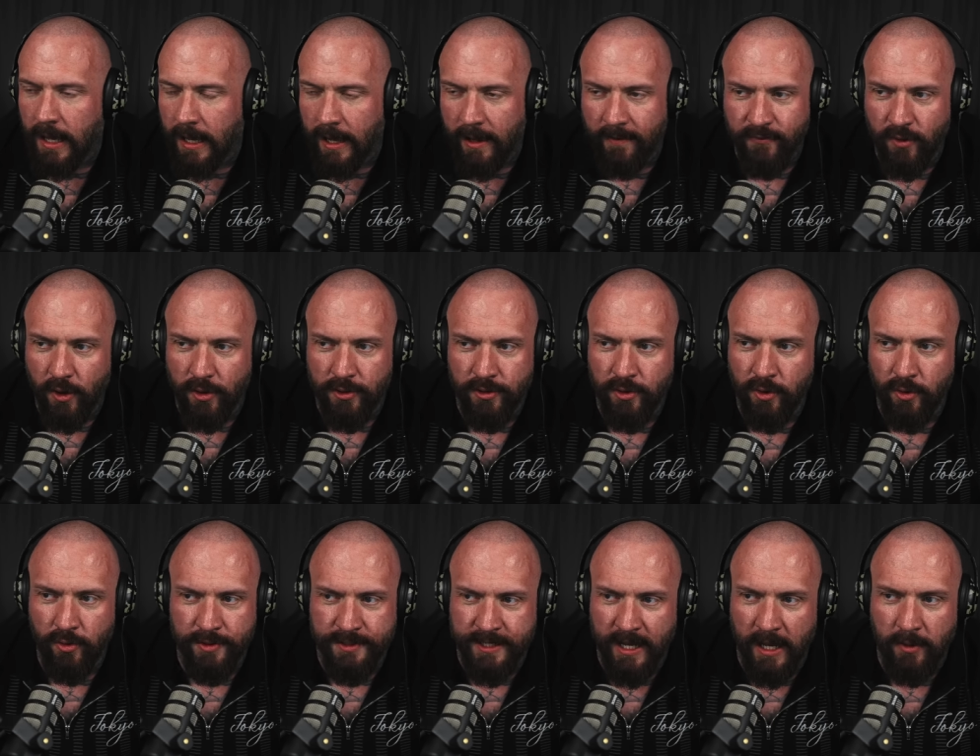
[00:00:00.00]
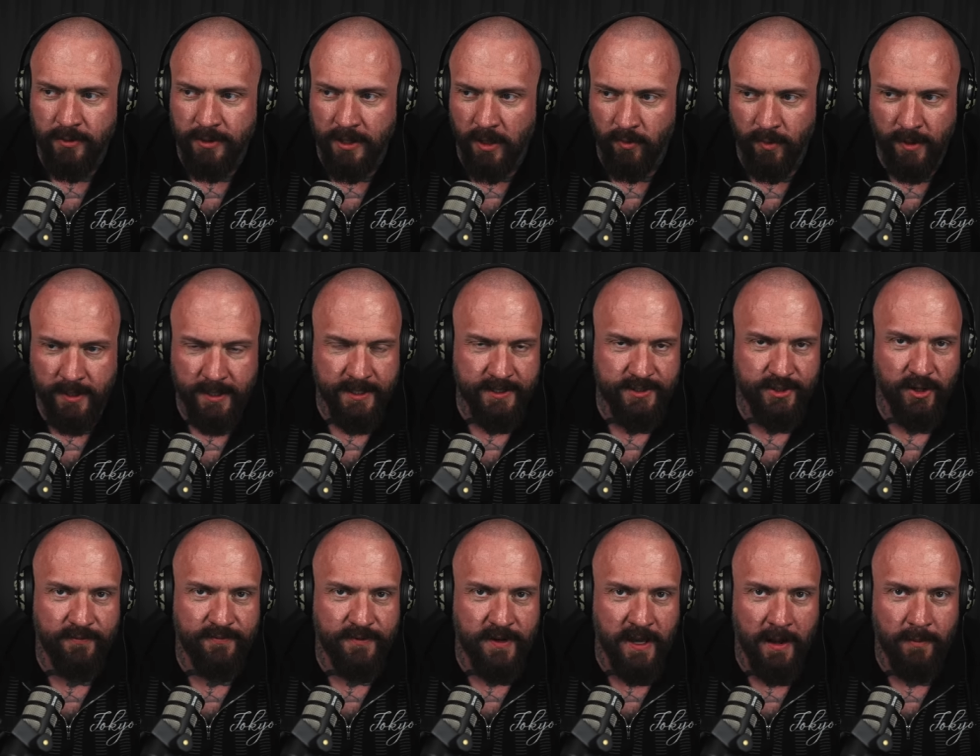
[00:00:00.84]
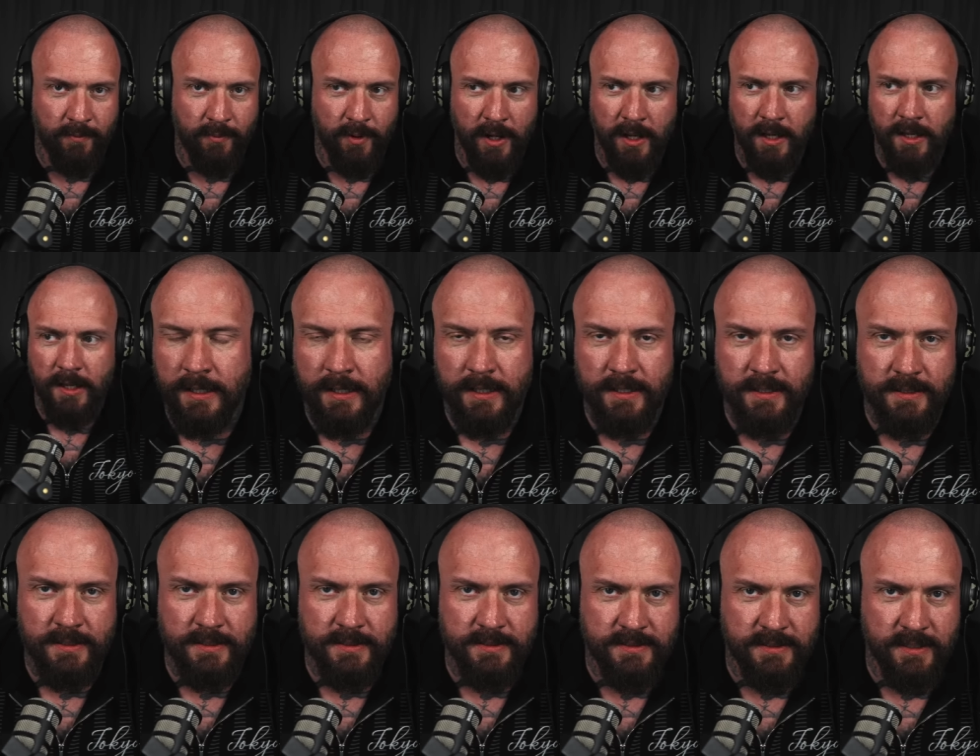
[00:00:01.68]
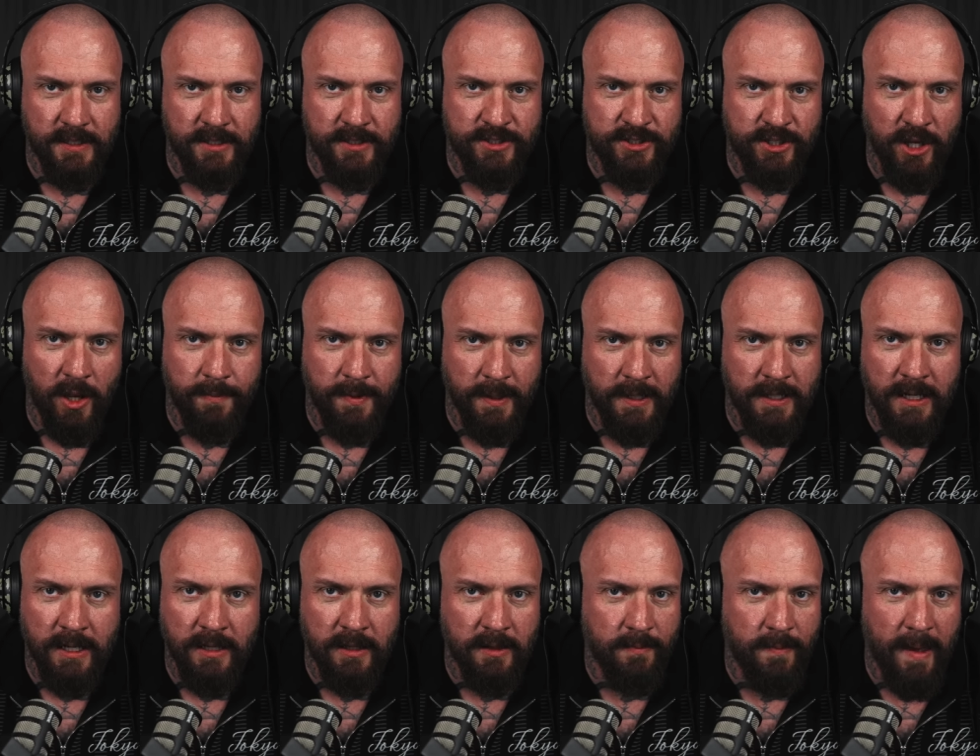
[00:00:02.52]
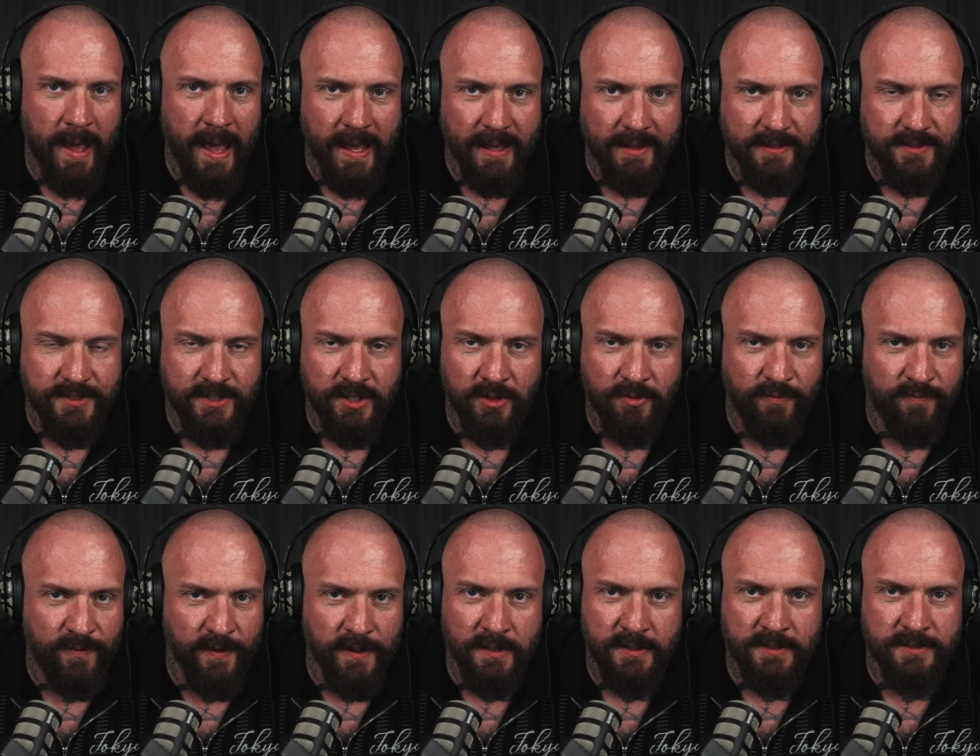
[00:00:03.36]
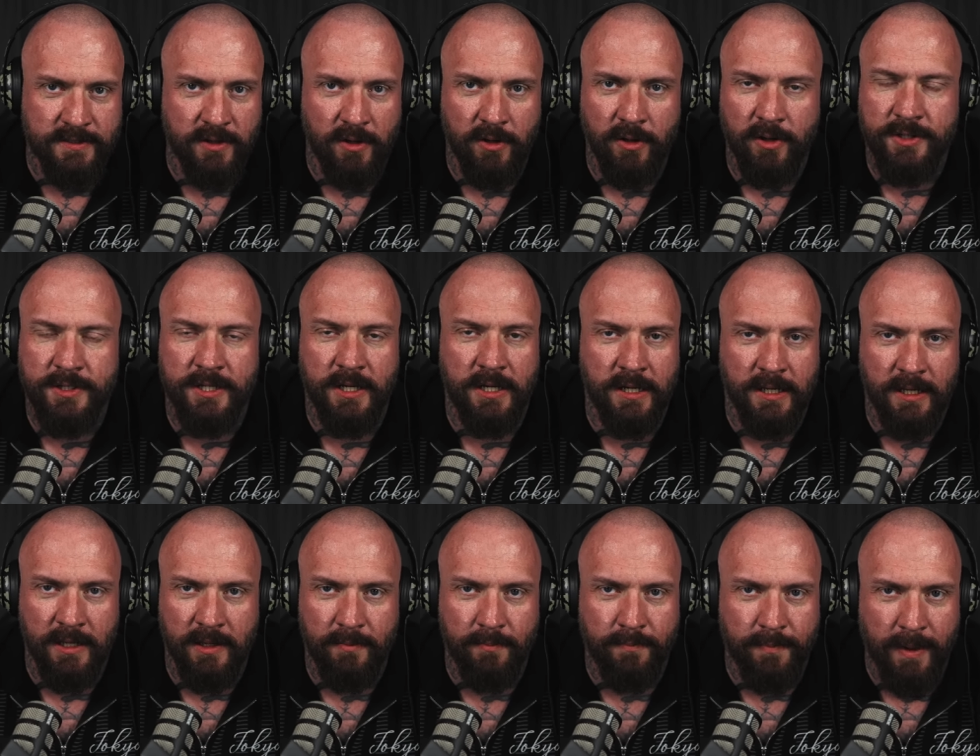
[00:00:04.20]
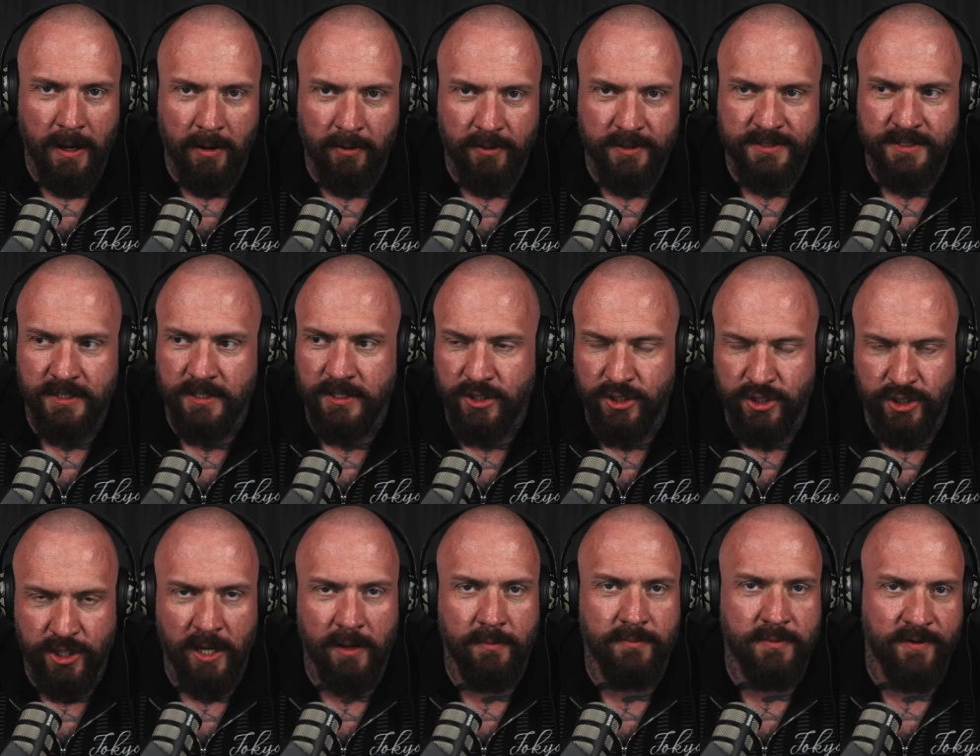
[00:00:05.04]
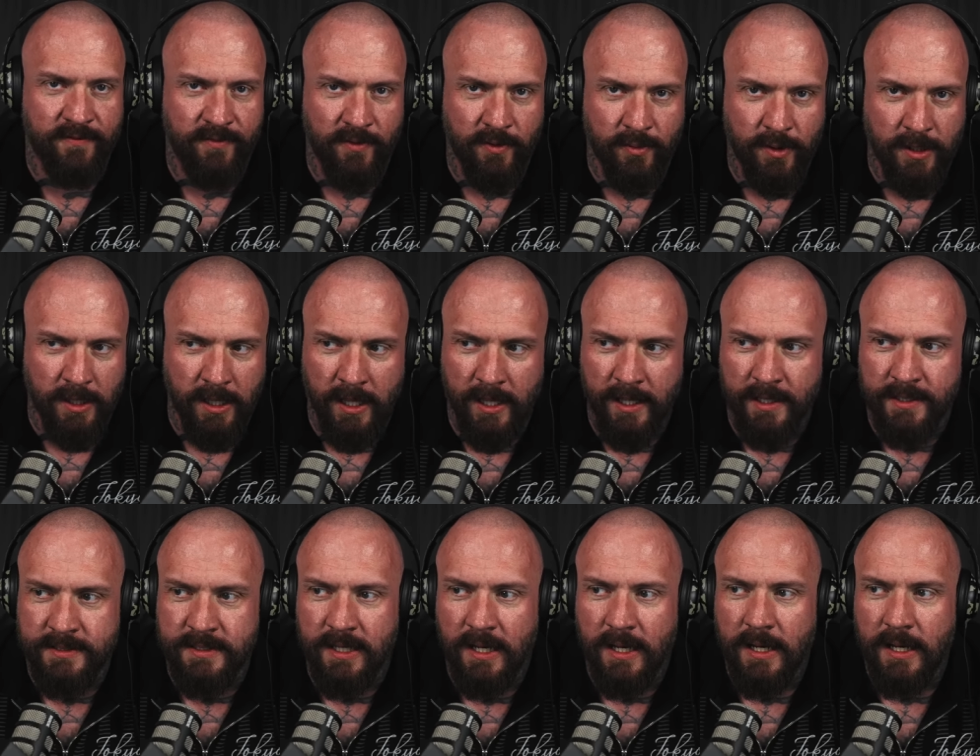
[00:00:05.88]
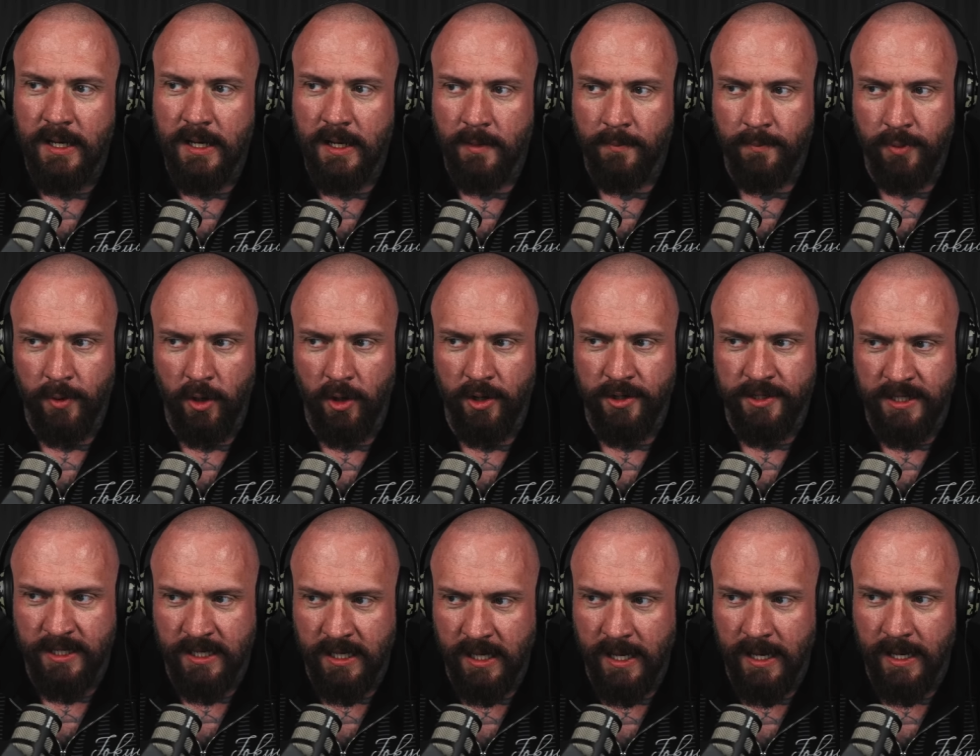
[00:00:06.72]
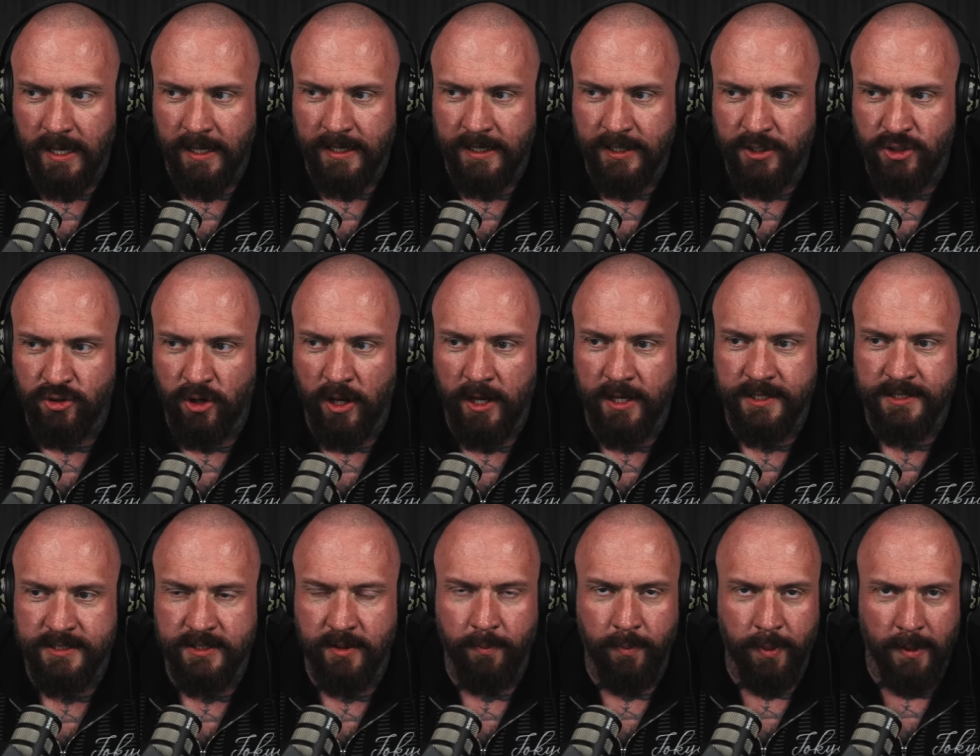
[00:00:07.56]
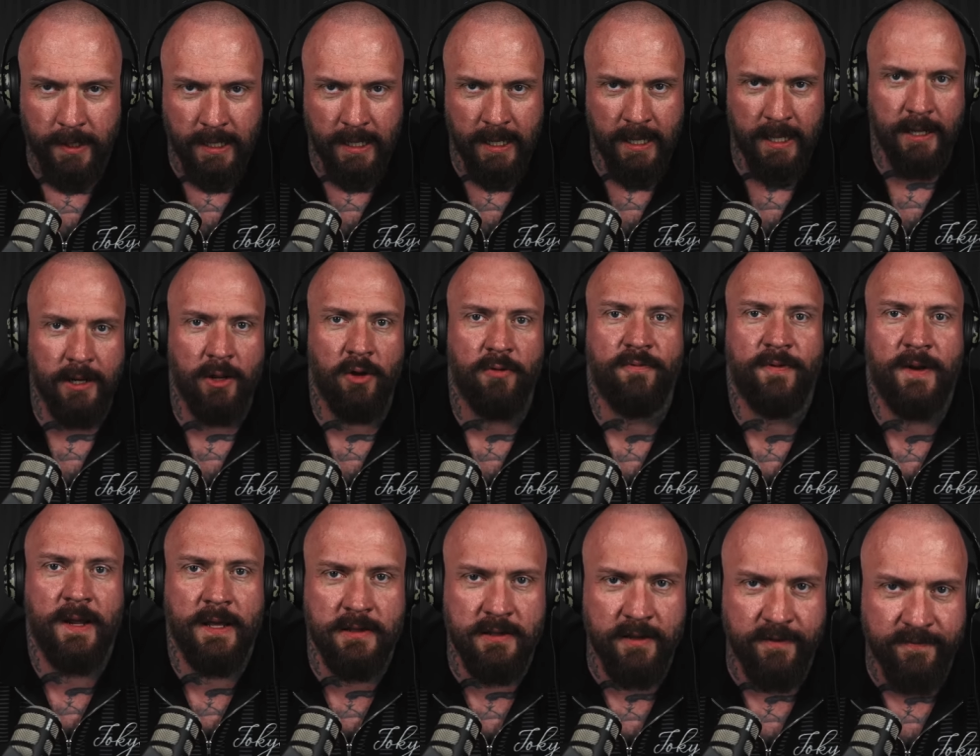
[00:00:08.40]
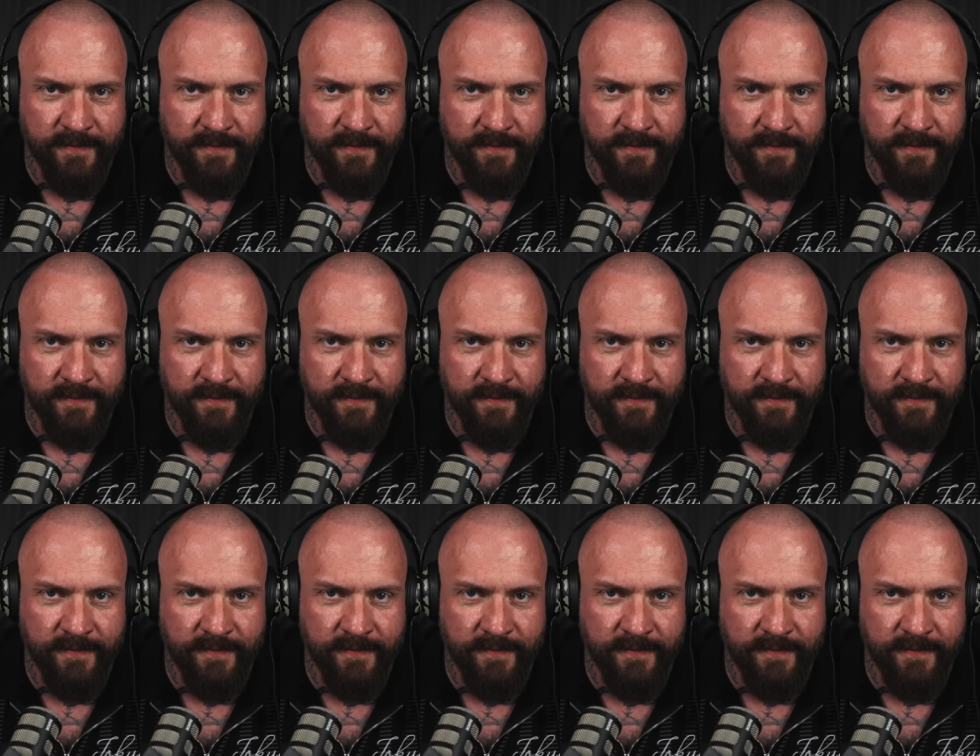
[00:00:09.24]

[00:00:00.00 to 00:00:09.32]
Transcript: I've got no doubt that when he's off camera, he is a sobbing little mess who feels utterly embarrassed and ashamed of who he is. But on here, he tries to play it off like the